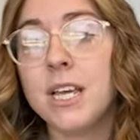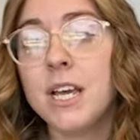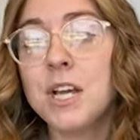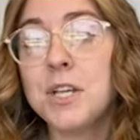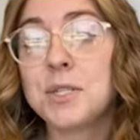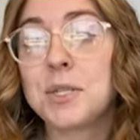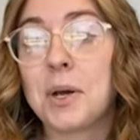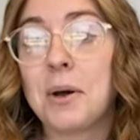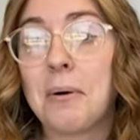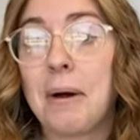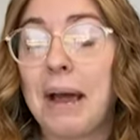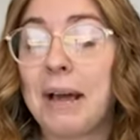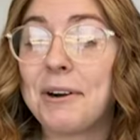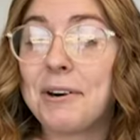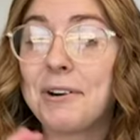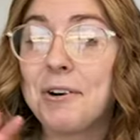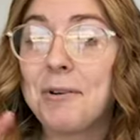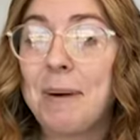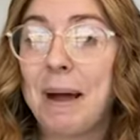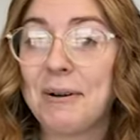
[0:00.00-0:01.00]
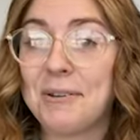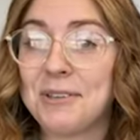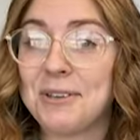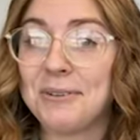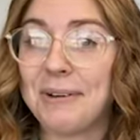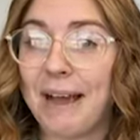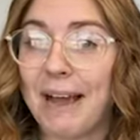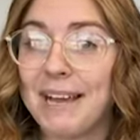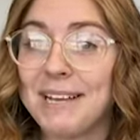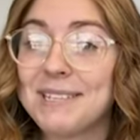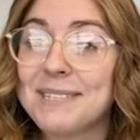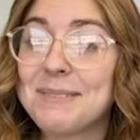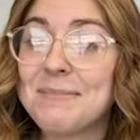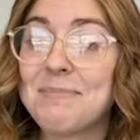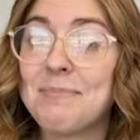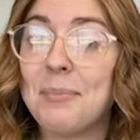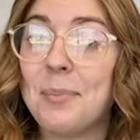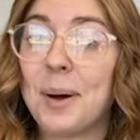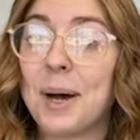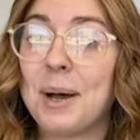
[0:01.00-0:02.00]
So I don't know about you guys,
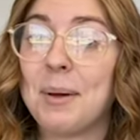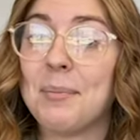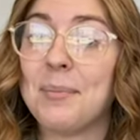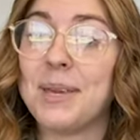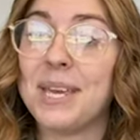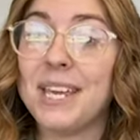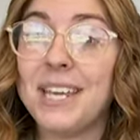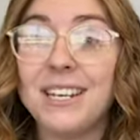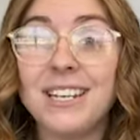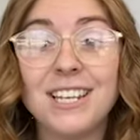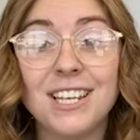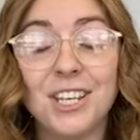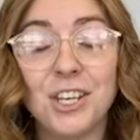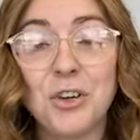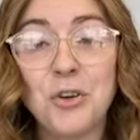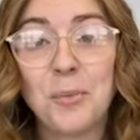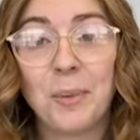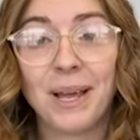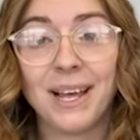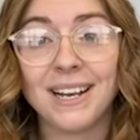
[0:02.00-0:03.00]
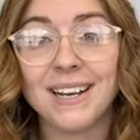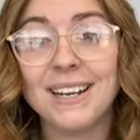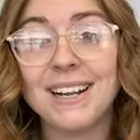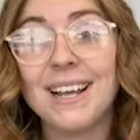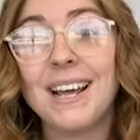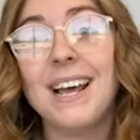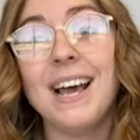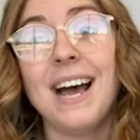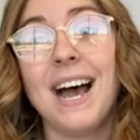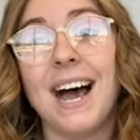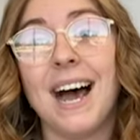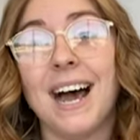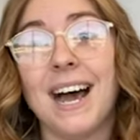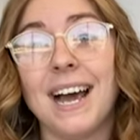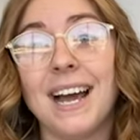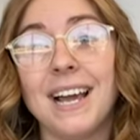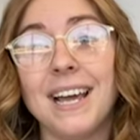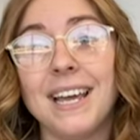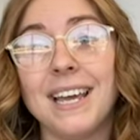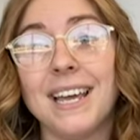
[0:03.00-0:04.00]
but being human,
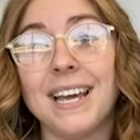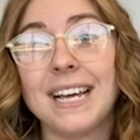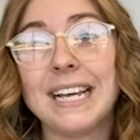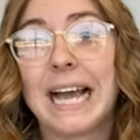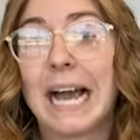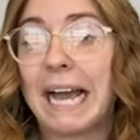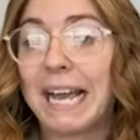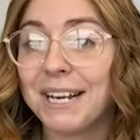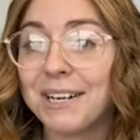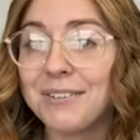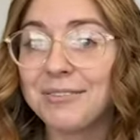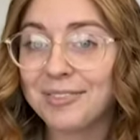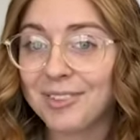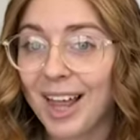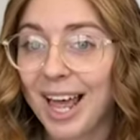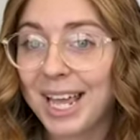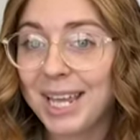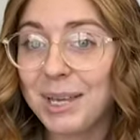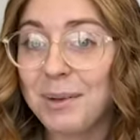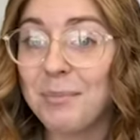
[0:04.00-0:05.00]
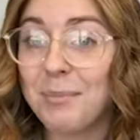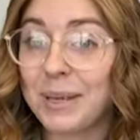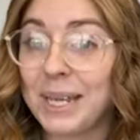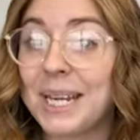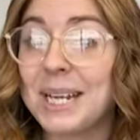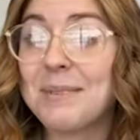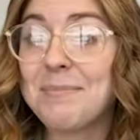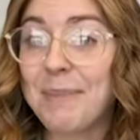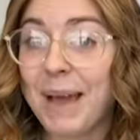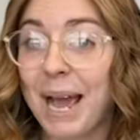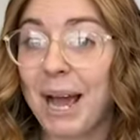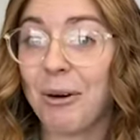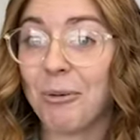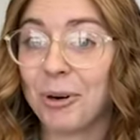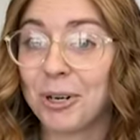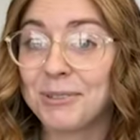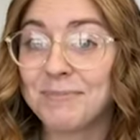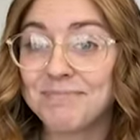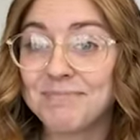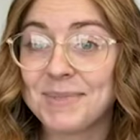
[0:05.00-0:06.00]
I kind of like being in
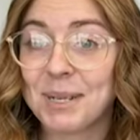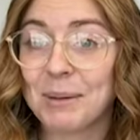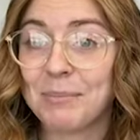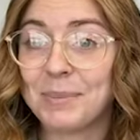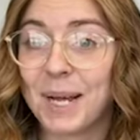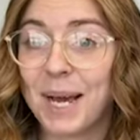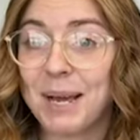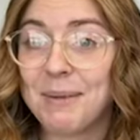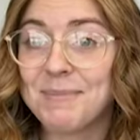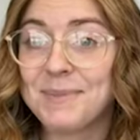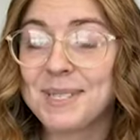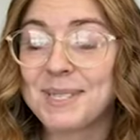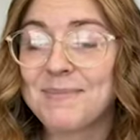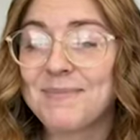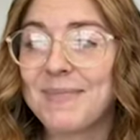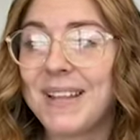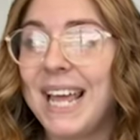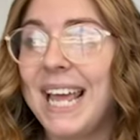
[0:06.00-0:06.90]
power sometimes,